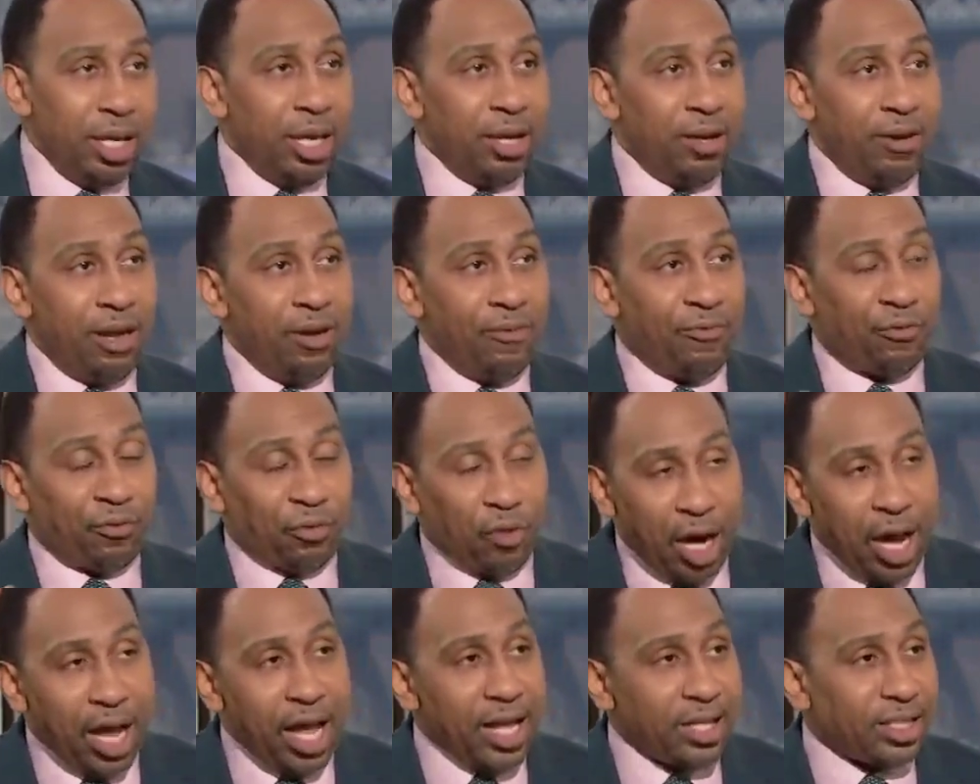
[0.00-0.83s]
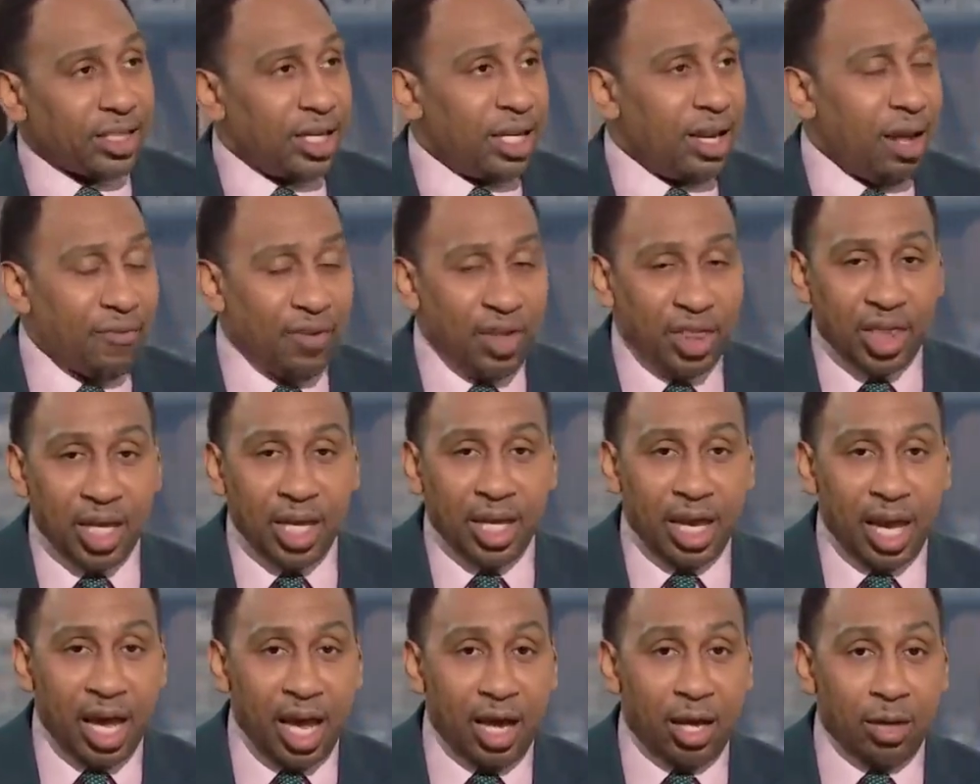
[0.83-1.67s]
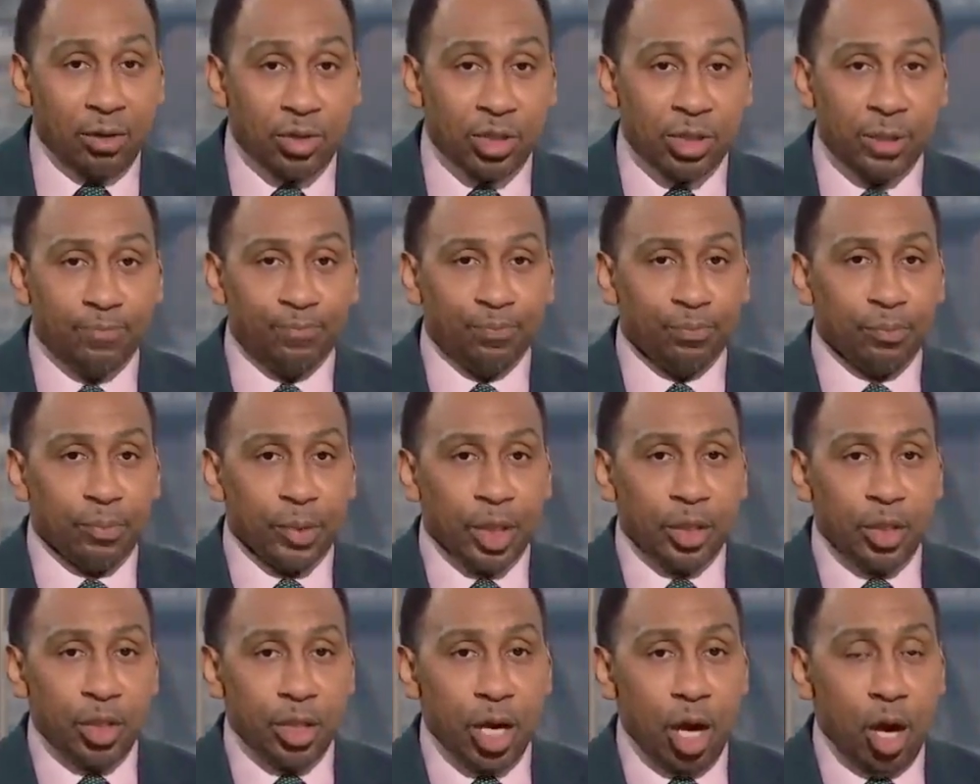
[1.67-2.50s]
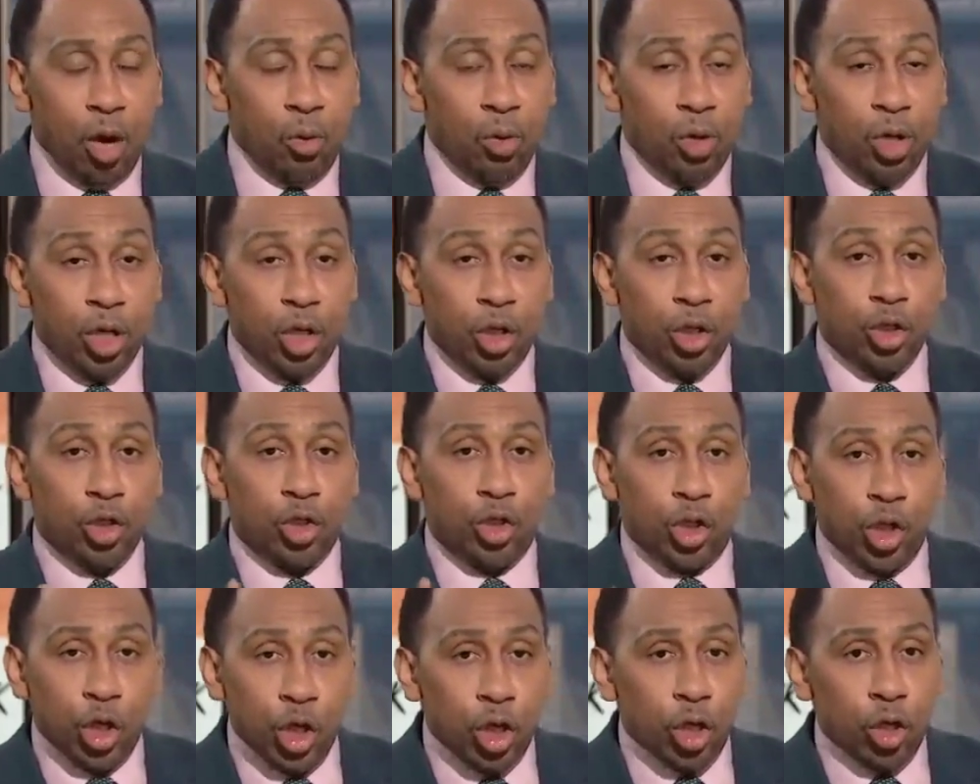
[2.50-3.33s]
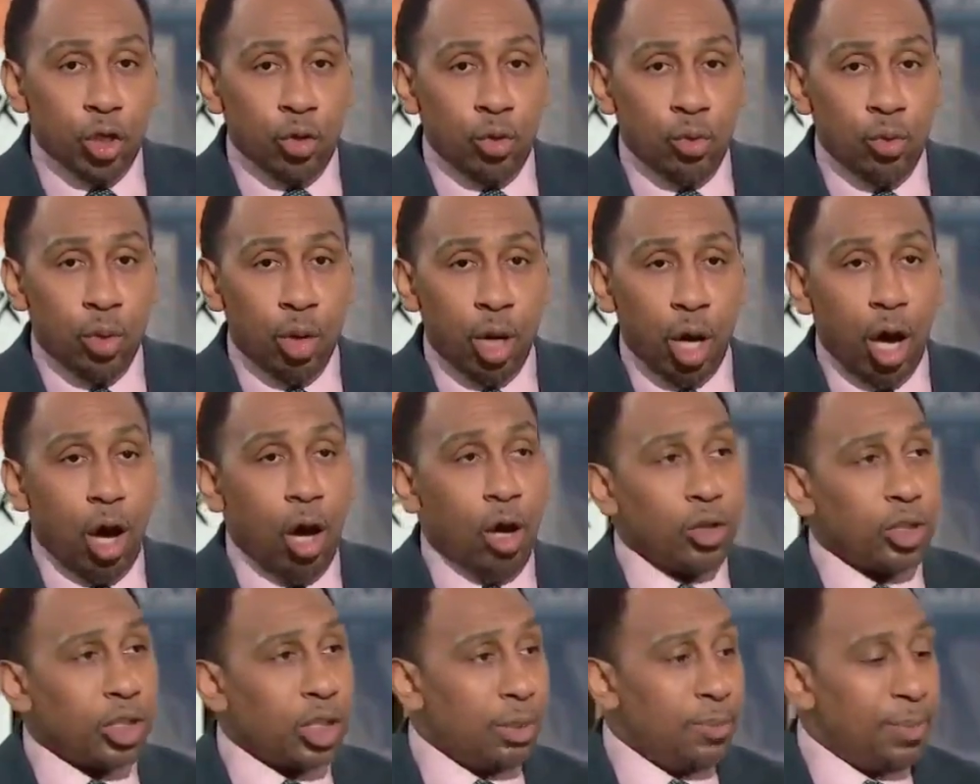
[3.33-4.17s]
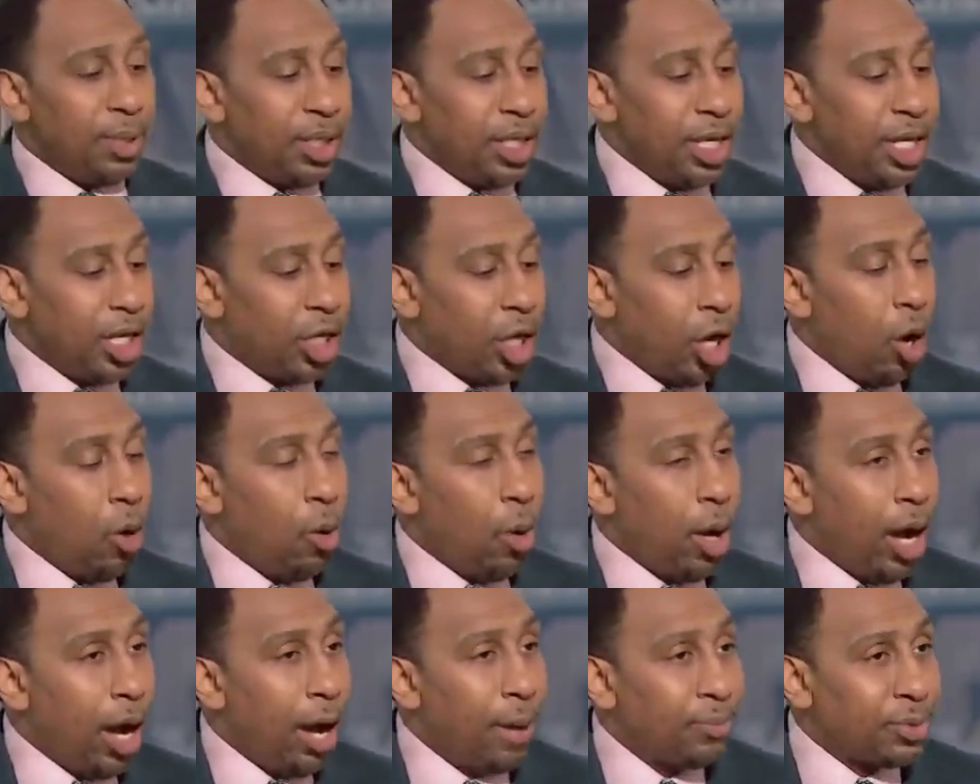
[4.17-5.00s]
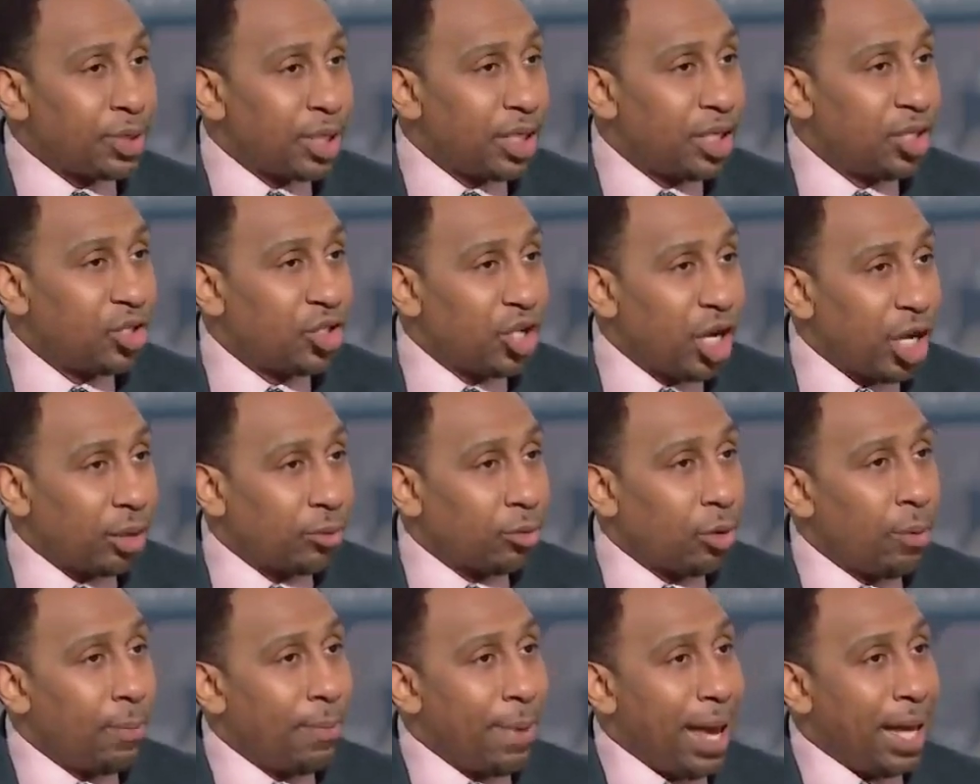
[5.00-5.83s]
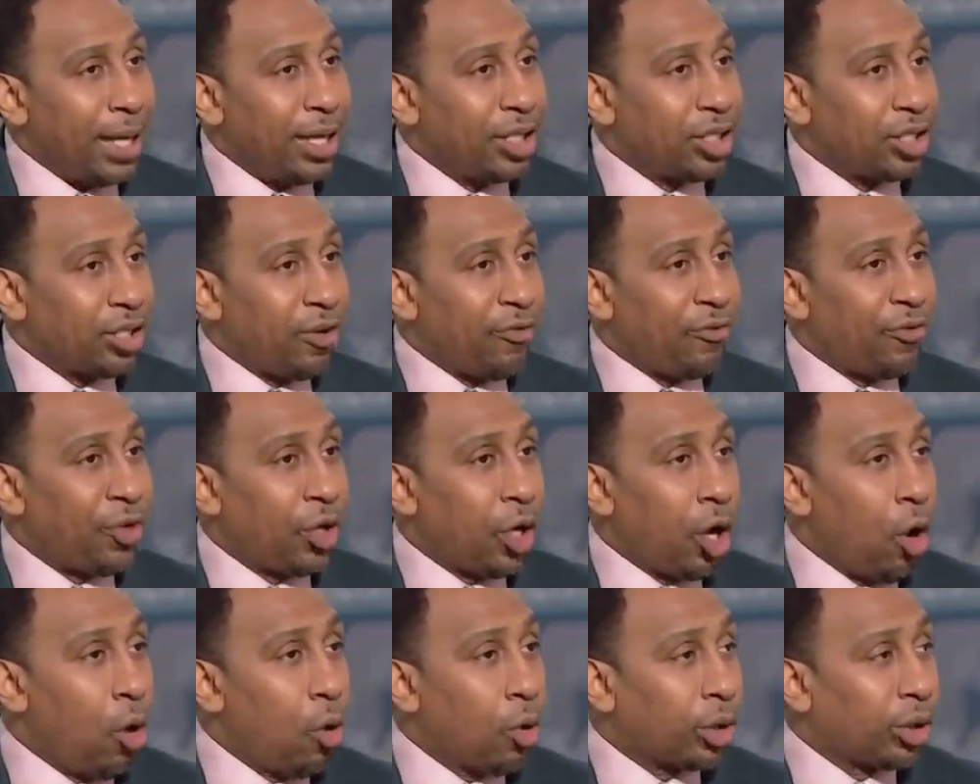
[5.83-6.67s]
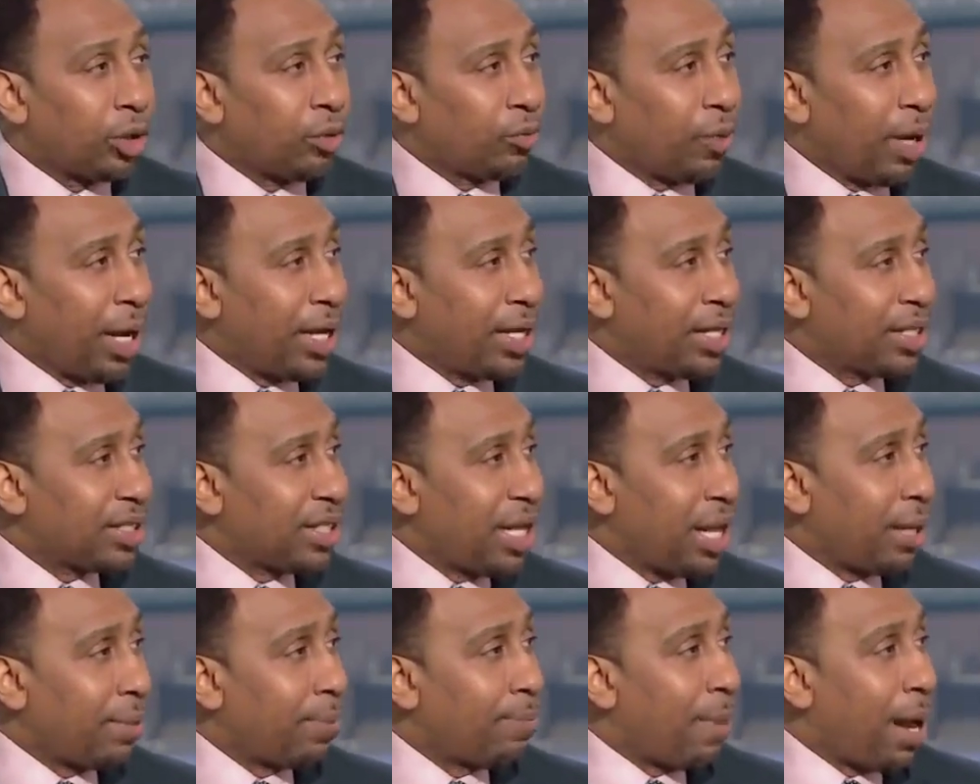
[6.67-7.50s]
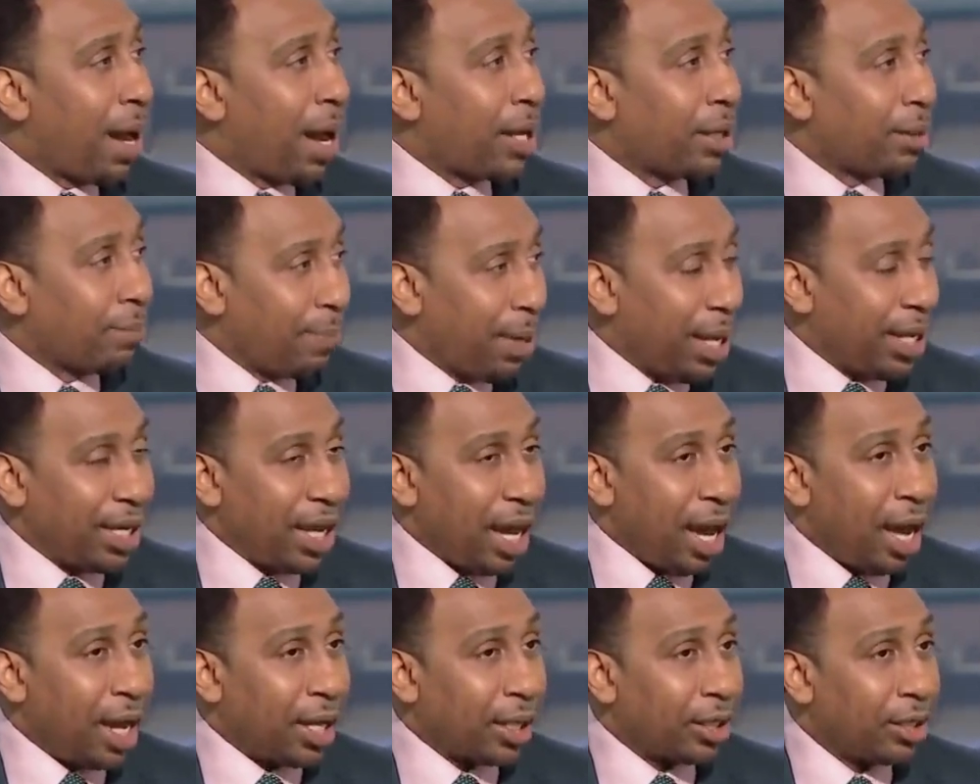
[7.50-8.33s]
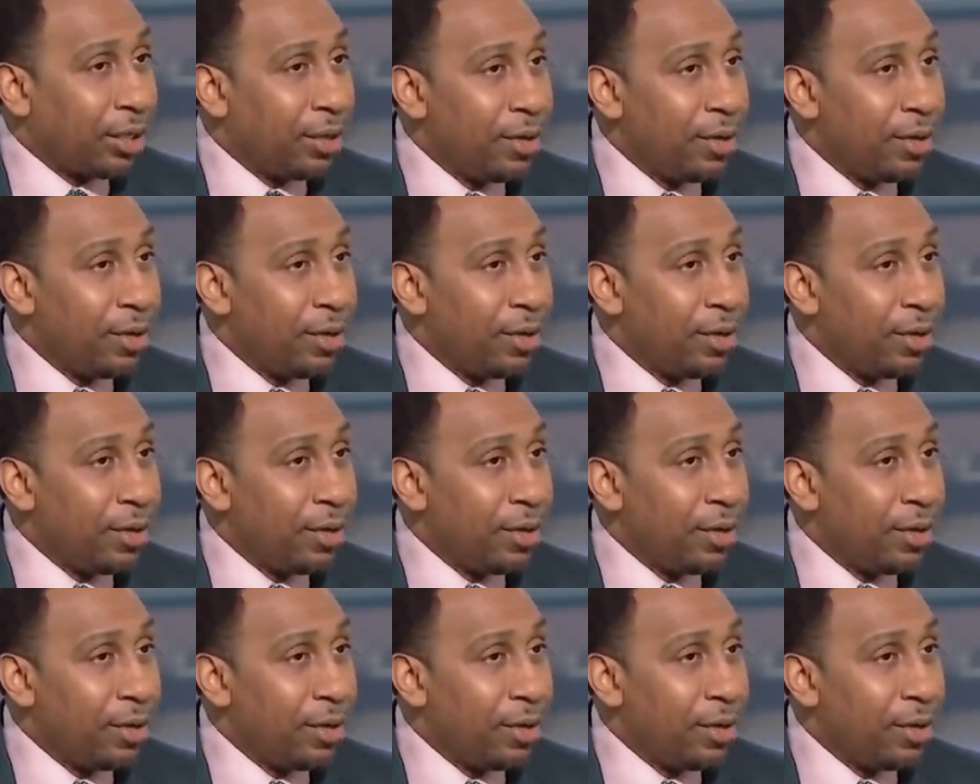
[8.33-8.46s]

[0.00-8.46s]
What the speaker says: in France and everything else, you ultimately go up to the general manager for the Oakland Raiders, named Mike Mayock.